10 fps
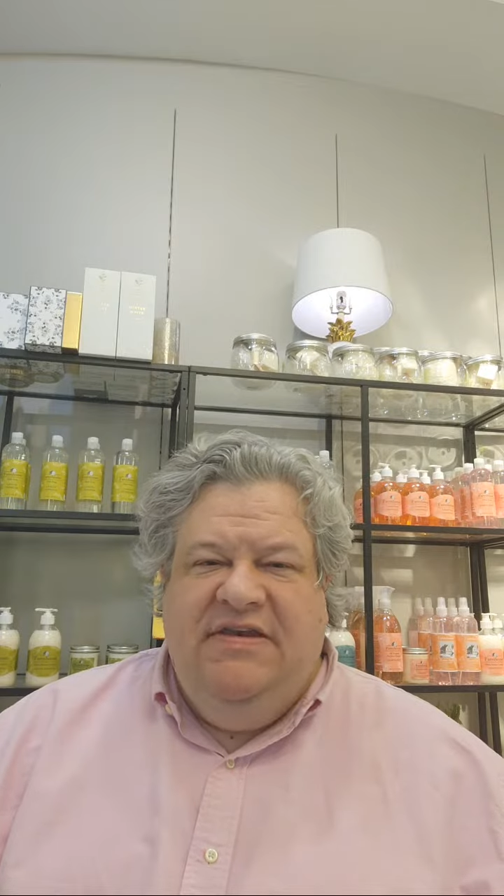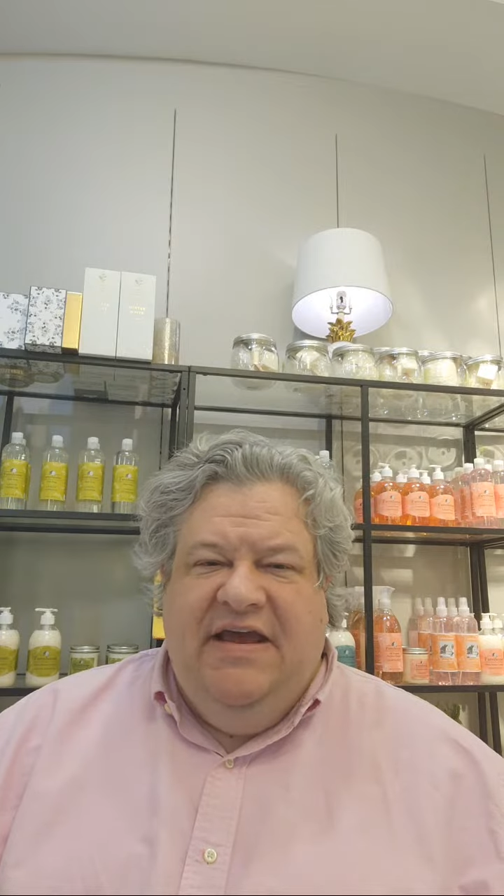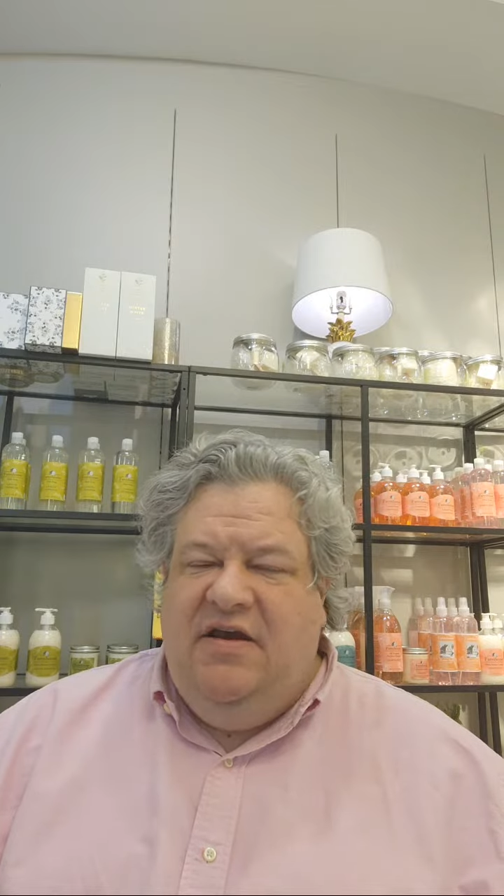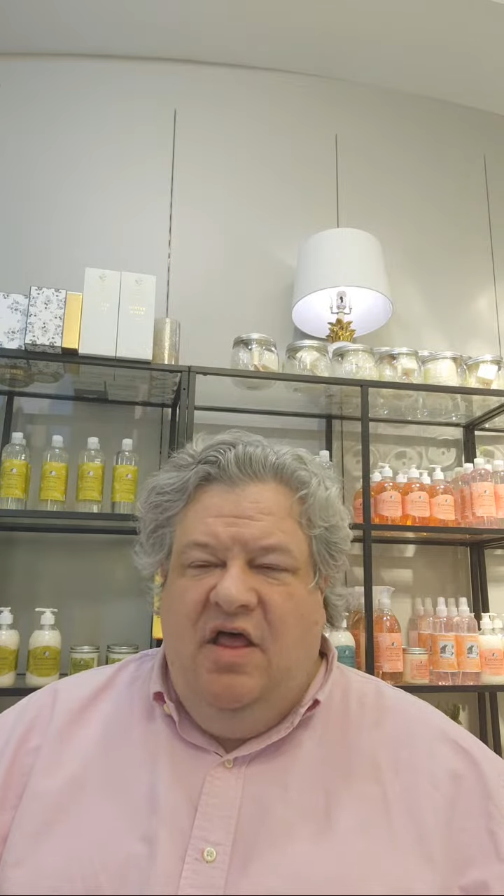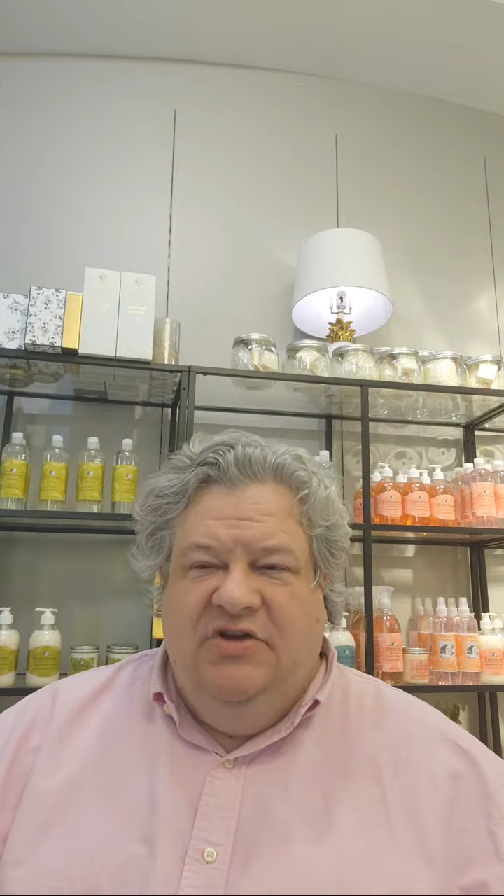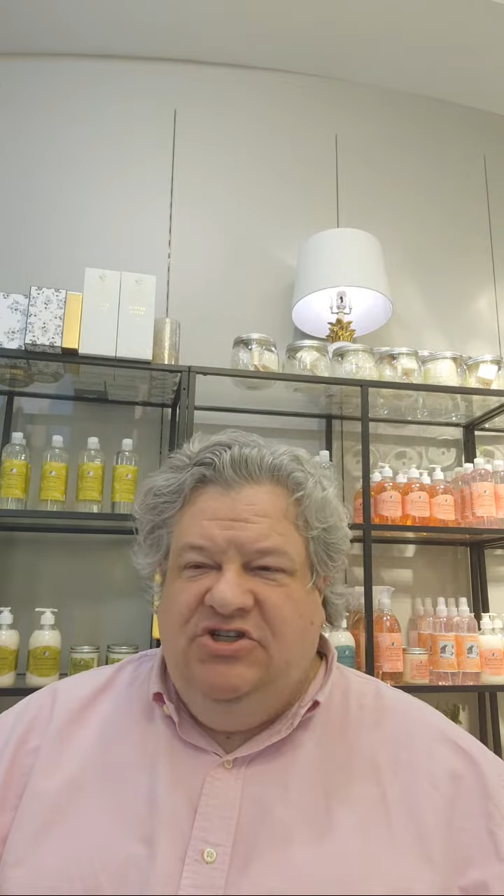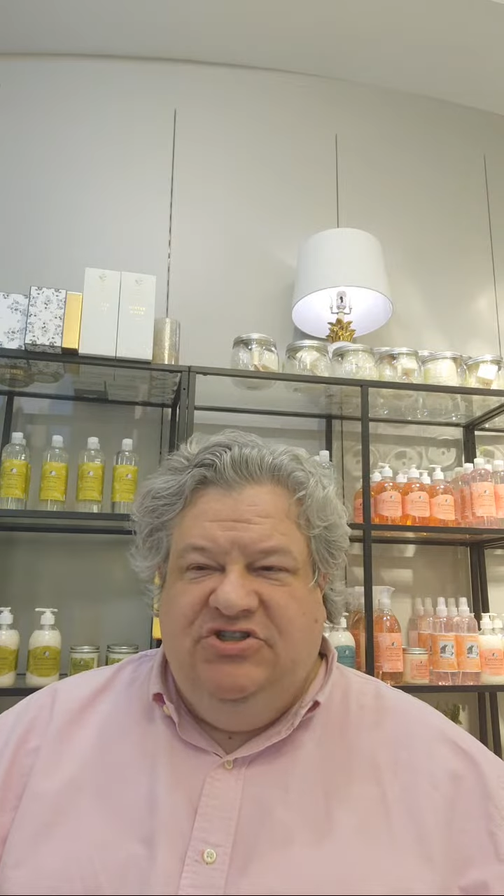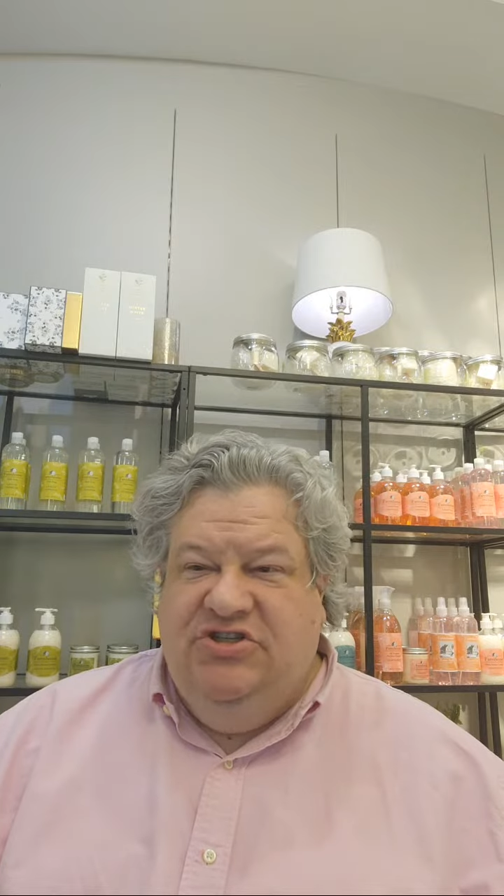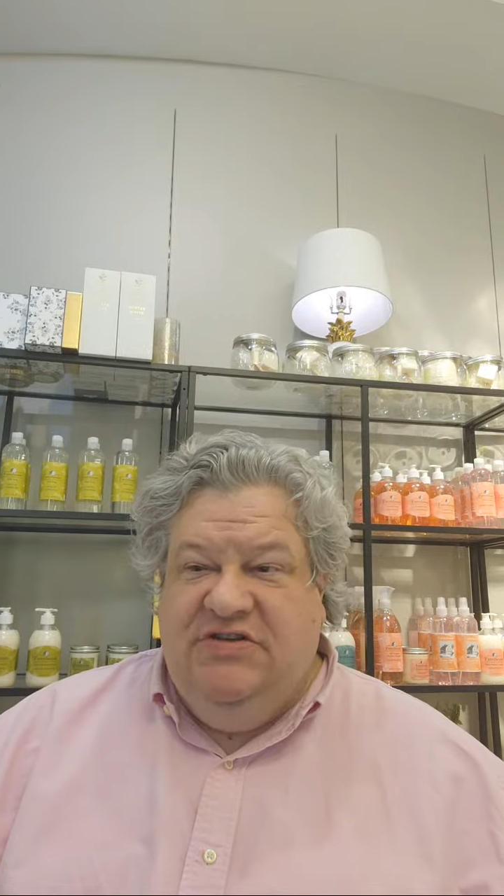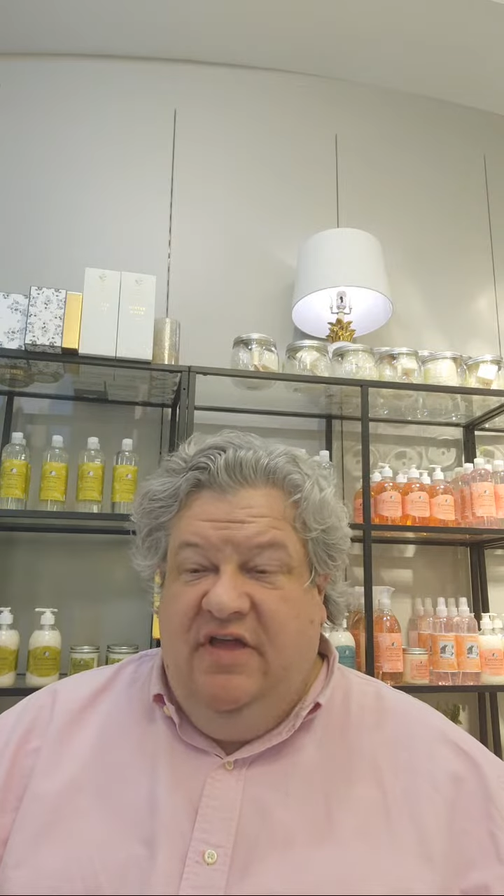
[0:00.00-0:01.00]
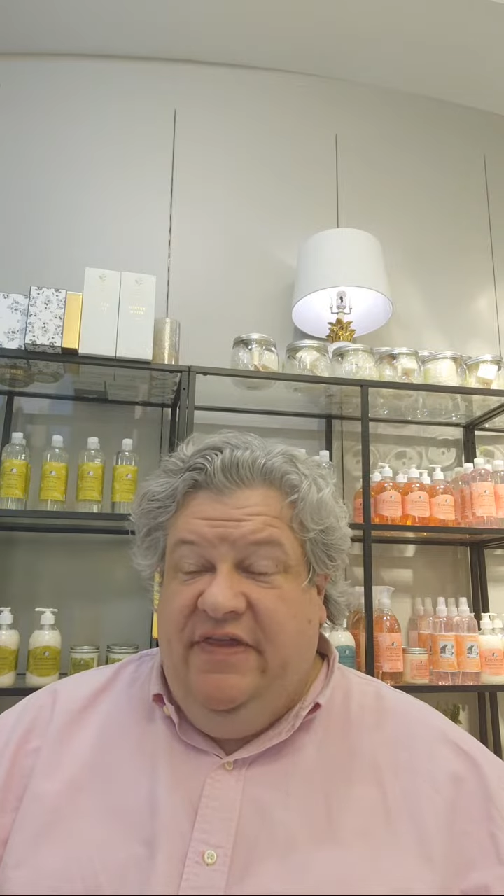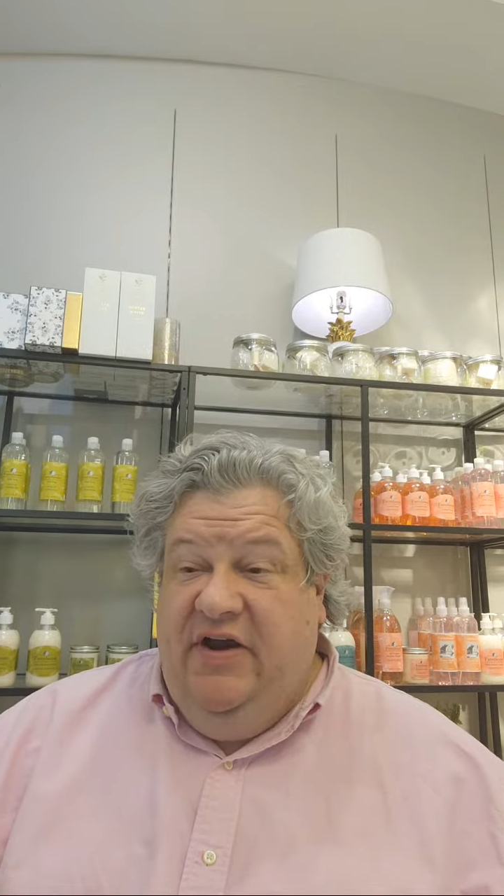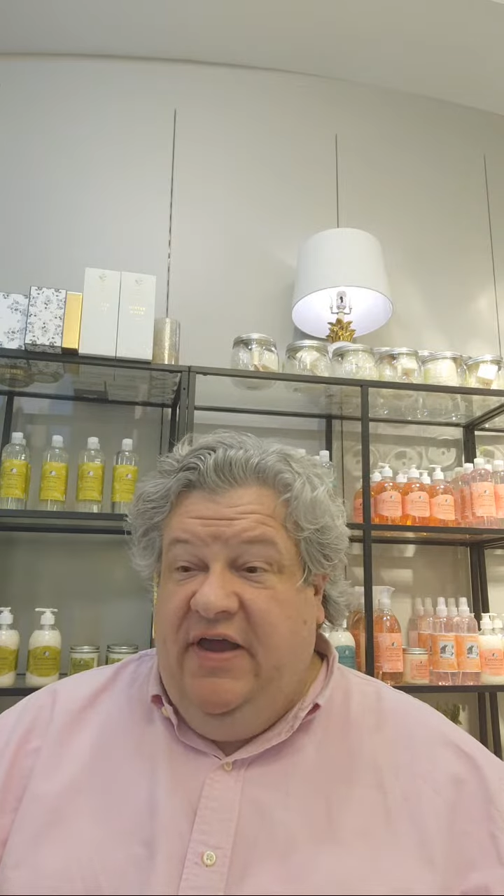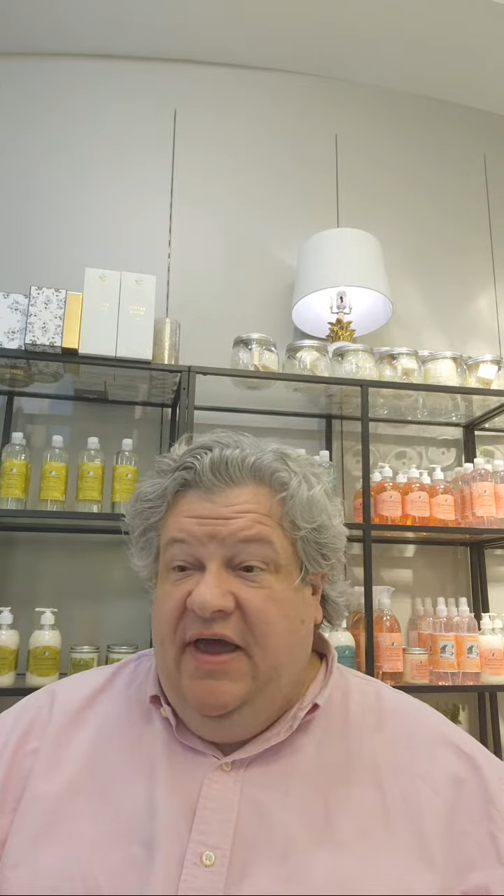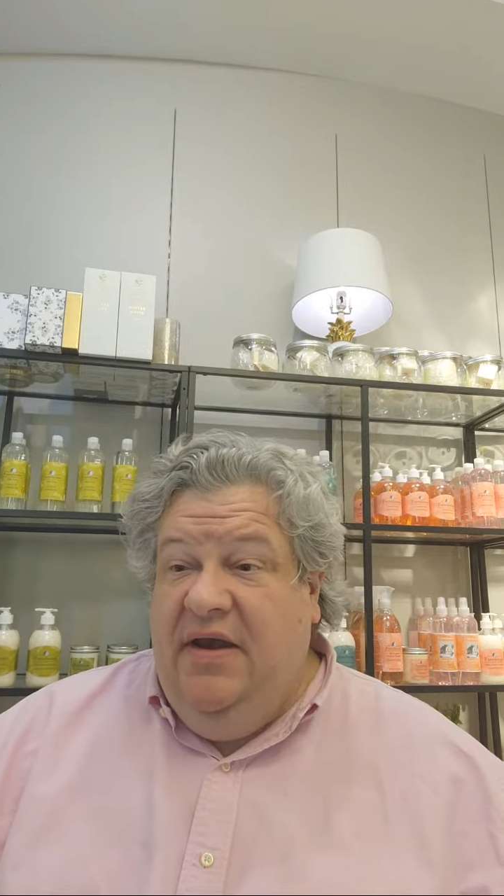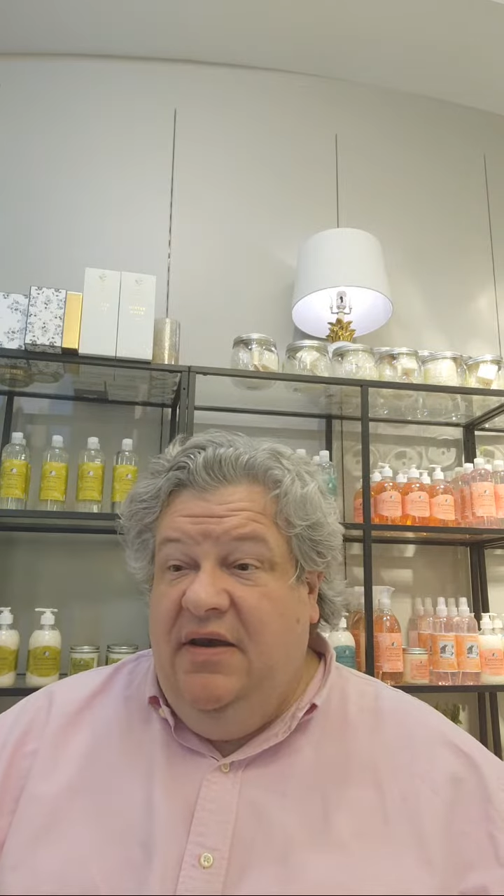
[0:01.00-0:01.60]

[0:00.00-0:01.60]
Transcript: technology's just not there yet.